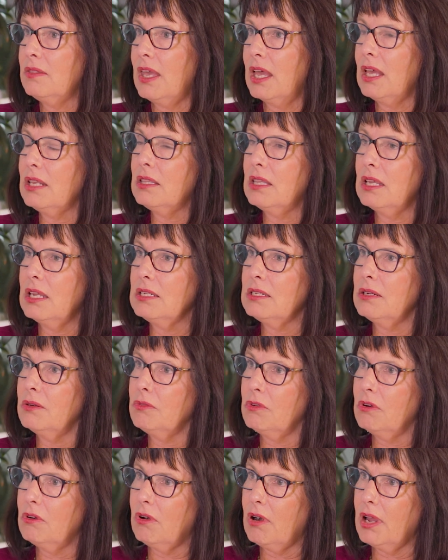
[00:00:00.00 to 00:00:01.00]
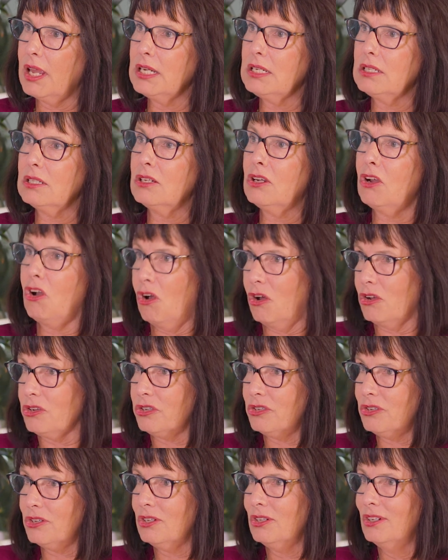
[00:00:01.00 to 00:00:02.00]
that there's a great
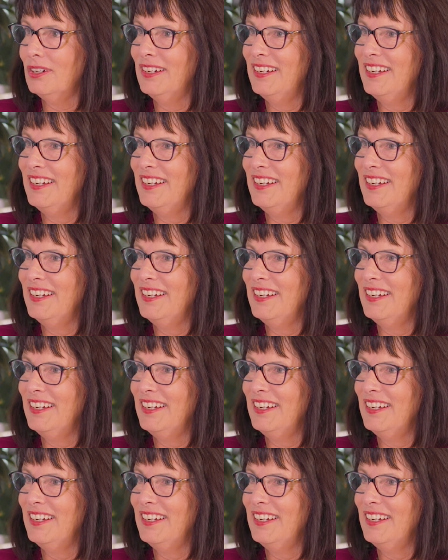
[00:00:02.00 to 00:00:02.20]
cost,